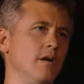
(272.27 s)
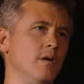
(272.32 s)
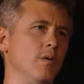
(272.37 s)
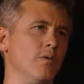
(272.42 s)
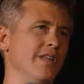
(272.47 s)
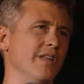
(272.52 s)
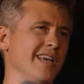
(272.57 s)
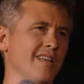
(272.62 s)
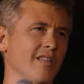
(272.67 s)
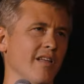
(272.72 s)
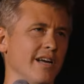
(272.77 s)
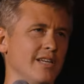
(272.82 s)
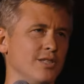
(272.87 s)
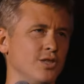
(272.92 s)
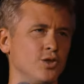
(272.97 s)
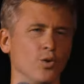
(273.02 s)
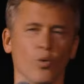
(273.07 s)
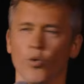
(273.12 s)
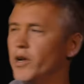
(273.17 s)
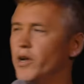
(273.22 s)
When they eat like
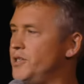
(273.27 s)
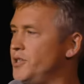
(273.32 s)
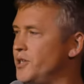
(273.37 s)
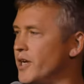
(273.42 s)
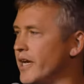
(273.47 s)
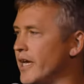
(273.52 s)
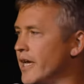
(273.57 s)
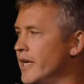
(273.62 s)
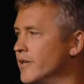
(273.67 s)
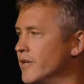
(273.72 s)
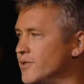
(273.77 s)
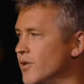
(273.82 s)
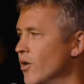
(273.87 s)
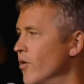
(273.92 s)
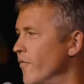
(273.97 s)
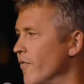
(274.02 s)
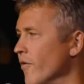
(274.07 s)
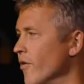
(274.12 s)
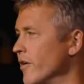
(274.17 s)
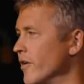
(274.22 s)
soy chicken and
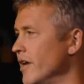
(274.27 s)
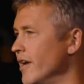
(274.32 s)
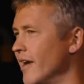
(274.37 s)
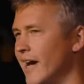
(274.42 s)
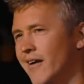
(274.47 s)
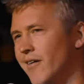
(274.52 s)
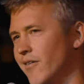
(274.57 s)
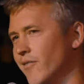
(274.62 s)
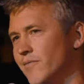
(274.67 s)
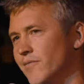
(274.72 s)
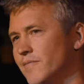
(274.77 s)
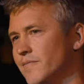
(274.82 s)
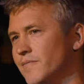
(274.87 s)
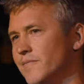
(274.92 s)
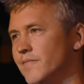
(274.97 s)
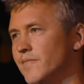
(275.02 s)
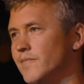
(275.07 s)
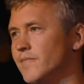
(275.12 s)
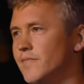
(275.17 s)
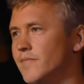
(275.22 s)
Tofurky, I don't,
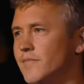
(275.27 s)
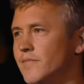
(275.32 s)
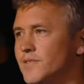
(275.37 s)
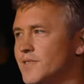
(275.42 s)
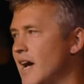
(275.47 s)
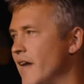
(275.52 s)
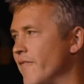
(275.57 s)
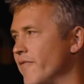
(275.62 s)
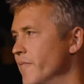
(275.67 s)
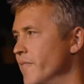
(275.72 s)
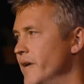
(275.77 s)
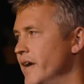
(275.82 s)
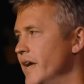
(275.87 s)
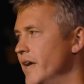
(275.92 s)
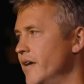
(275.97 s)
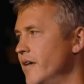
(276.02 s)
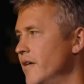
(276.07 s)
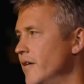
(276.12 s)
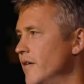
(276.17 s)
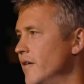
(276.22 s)
it's not for me.